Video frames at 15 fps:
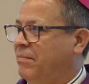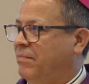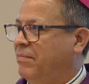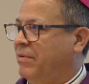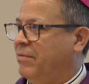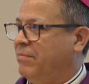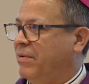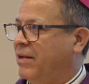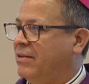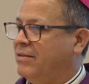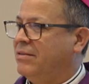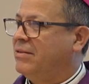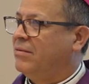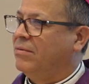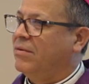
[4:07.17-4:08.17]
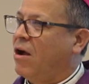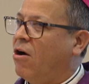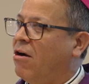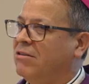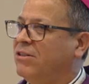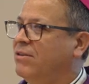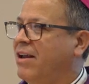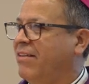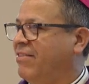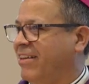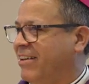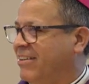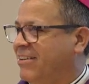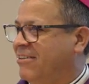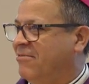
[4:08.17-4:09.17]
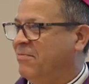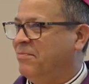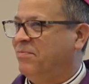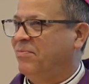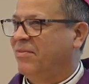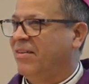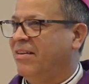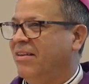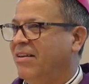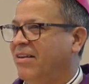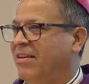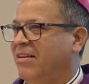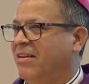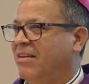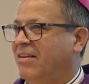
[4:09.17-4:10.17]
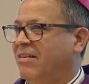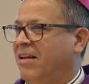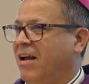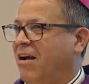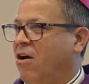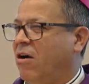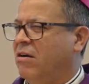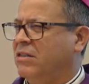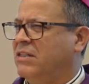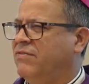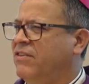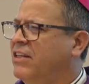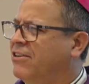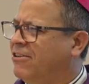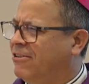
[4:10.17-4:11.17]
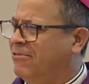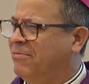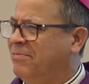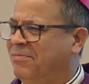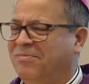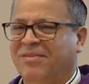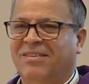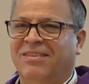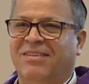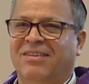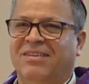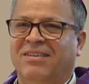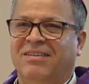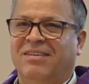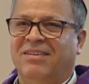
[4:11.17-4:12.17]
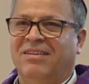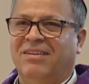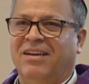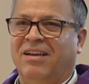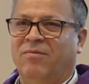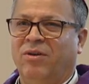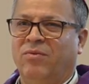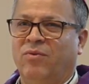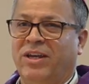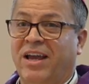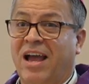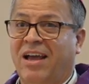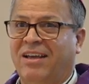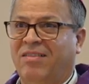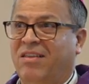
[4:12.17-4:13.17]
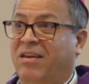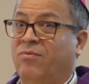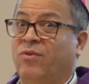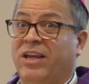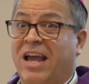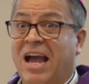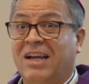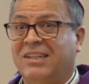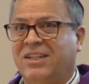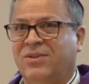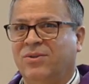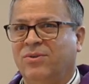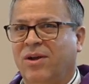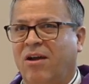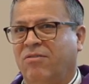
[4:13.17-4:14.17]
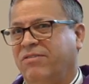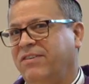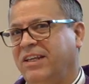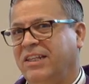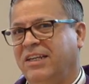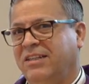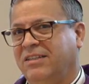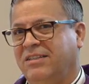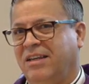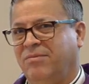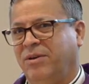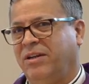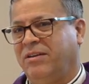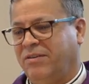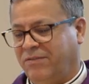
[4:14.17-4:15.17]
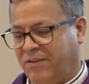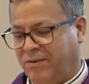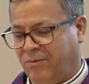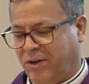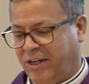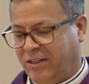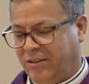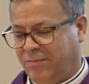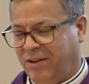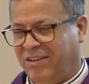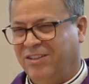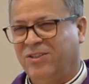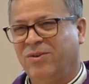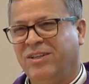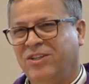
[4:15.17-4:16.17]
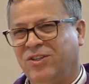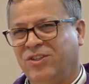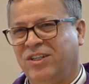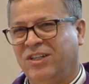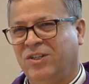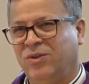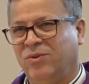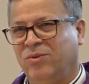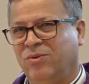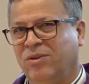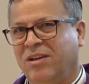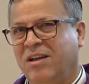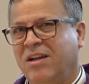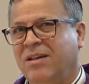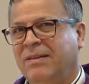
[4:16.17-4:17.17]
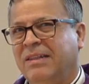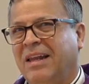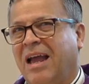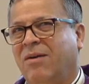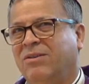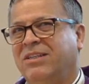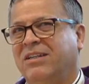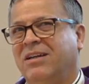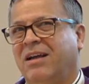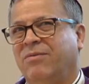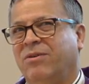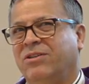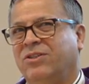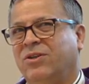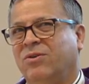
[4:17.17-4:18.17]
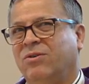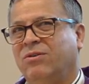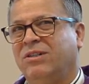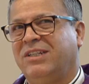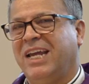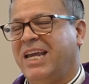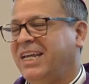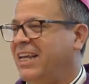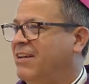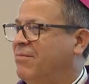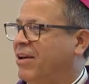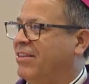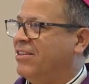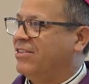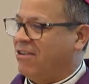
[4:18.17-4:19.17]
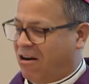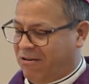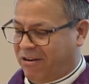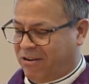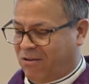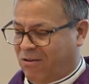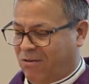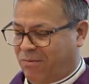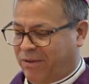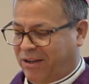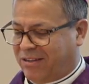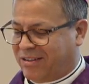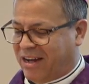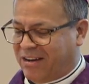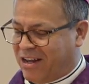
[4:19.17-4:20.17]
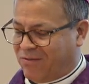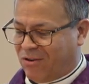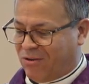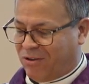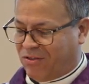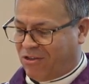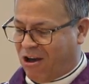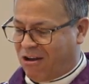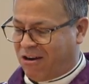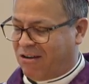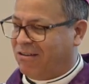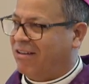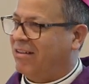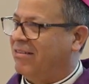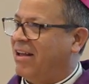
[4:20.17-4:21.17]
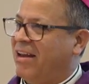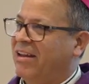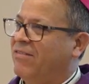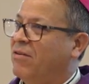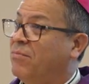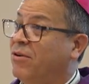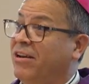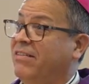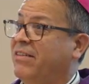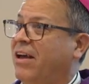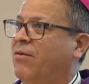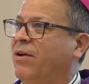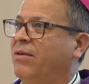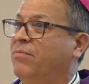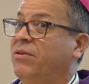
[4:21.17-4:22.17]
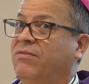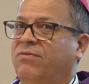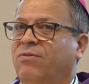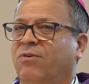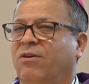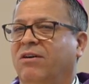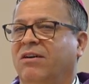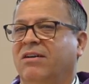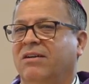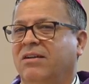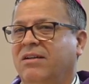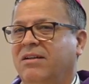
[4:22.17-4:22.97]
But the hearts do not think. Our hearts feel, and they react to our feelings in many different ways. But it's so interesting I was so taken by this article because I never put it that way before.